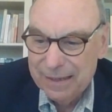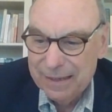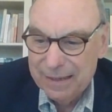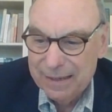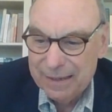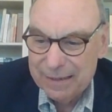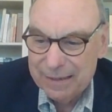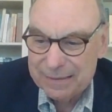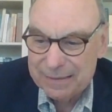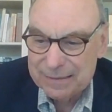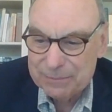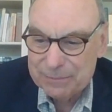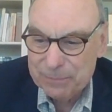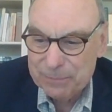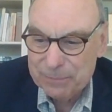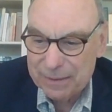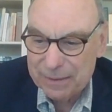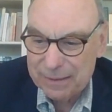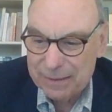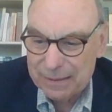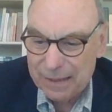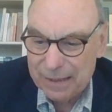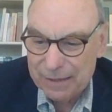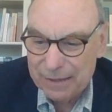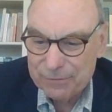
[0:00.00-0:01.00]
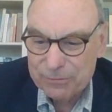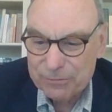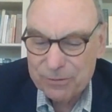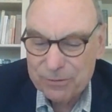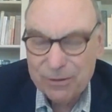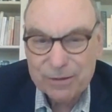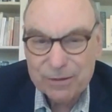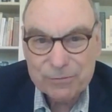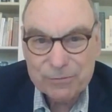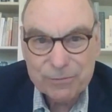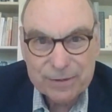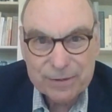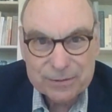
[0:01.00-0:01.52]
It's been a
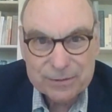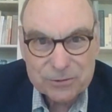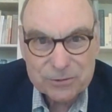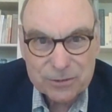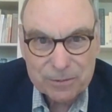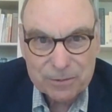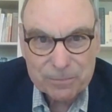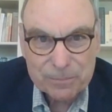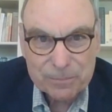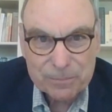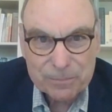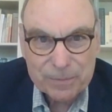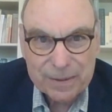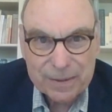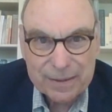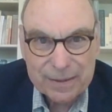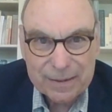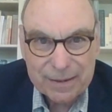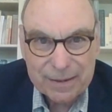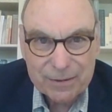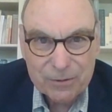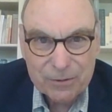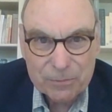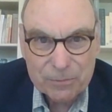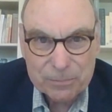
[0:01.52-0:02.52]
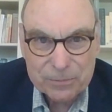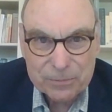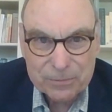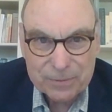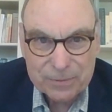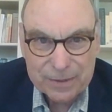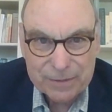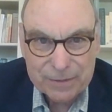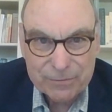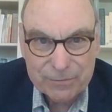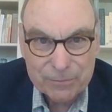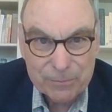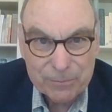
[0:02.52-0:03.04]
lifelong friendship, and I hope you'll
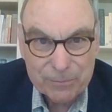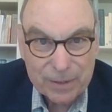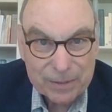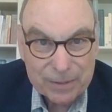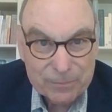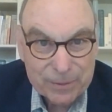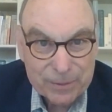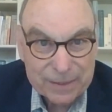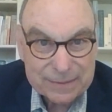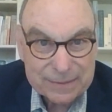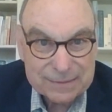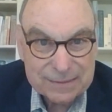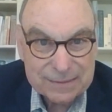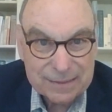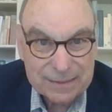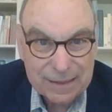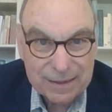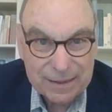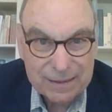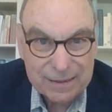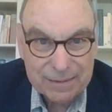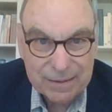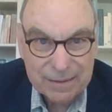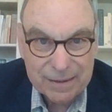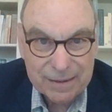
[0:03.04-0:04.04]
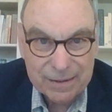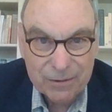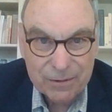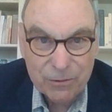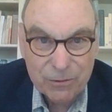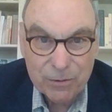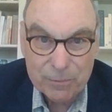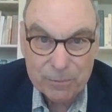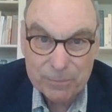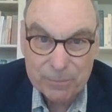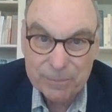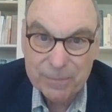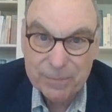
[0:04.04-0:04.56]
give him my best. I owe
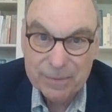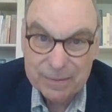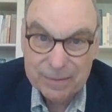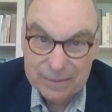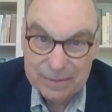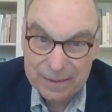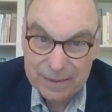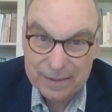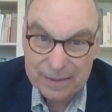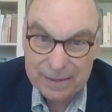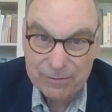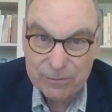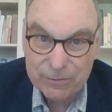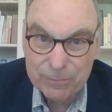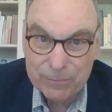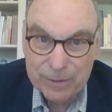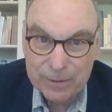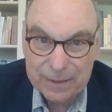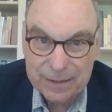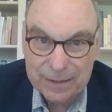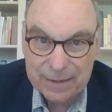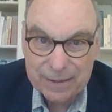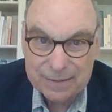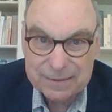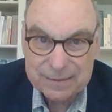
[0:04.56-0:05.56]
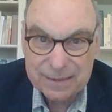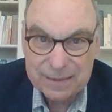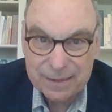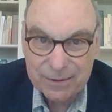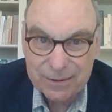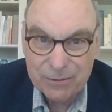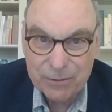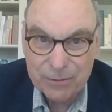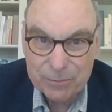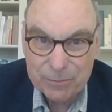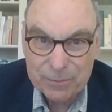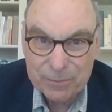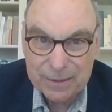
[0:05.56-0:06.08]
him, like everybody else, I
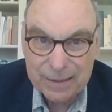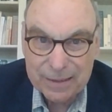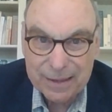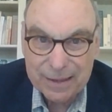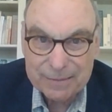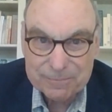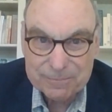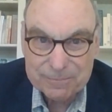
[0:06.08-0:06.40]
owe him a lot.